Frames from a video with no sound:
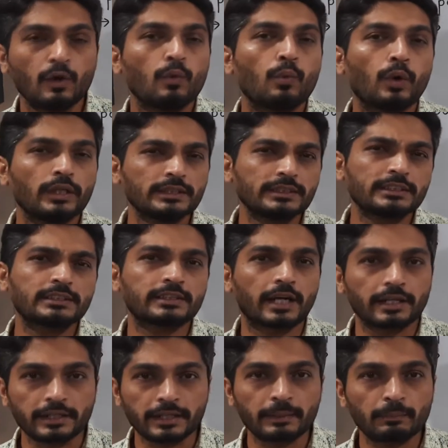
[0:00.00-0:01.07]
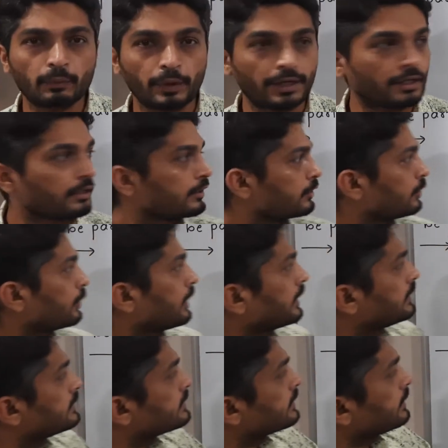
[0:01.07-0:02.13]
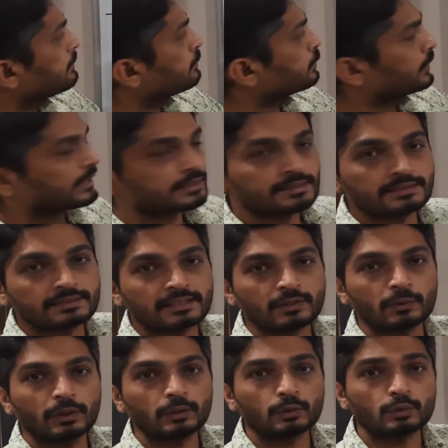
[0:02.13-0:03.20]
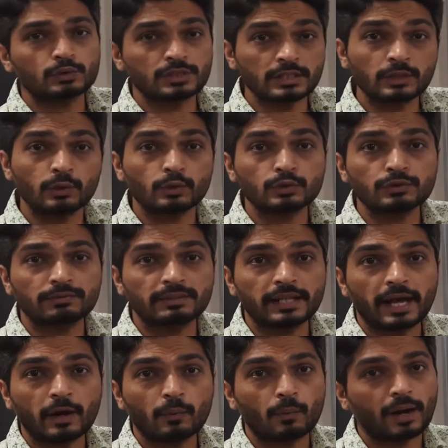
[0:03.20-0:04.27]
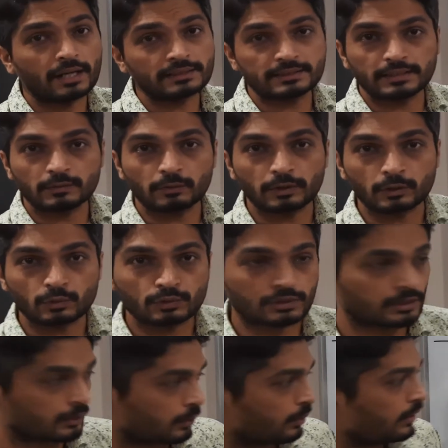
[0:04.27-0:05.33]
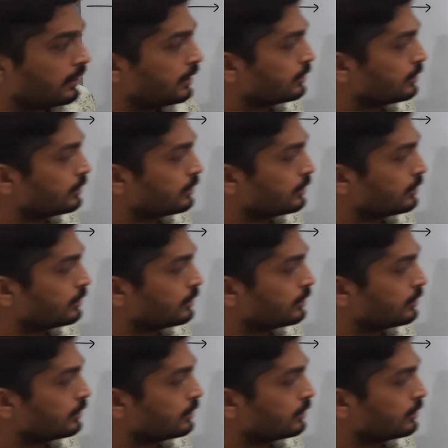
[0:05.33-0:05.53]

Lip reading: What is the starting point? You can easily put x is equal to 0, so we'll have y is equal to 0.